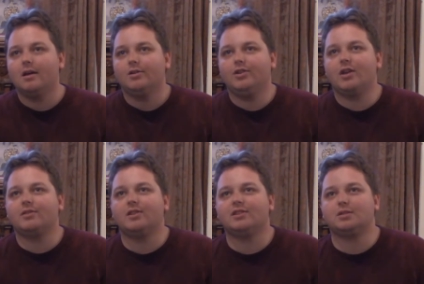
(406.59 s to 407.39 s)
She
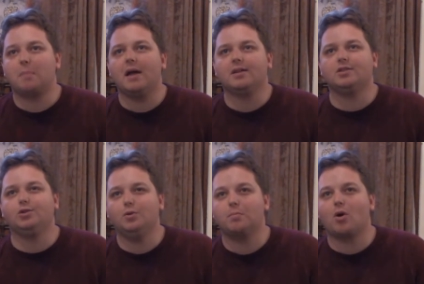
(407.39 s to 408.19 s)
doesn't spike
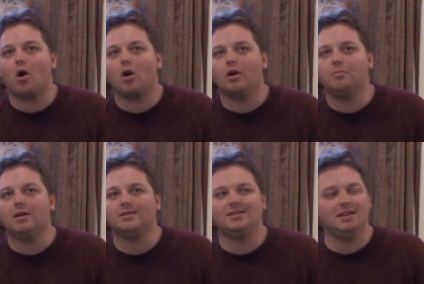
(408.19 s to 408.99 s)
super hard,
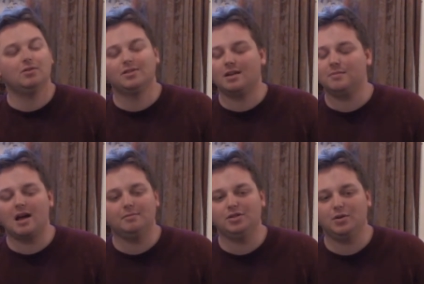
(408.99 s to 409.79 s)
but still
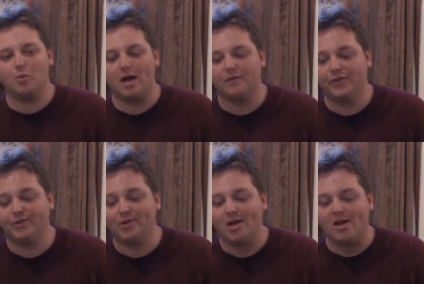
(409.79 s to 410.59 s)
sometimes she
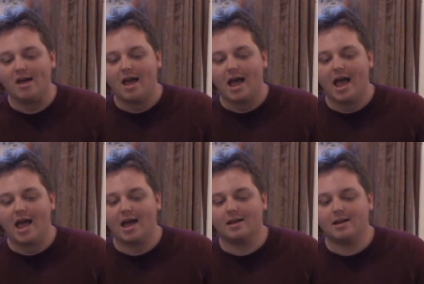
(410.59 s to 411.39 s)
whiffs.
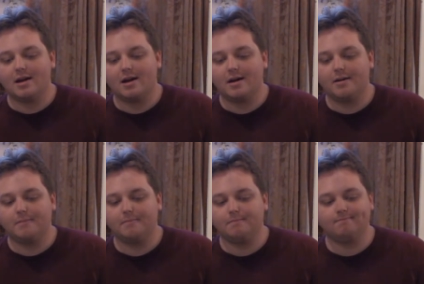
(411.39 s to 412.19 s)
And
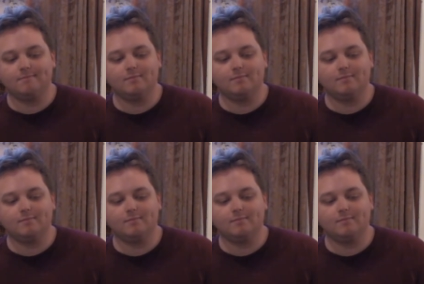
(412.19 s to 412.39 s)
her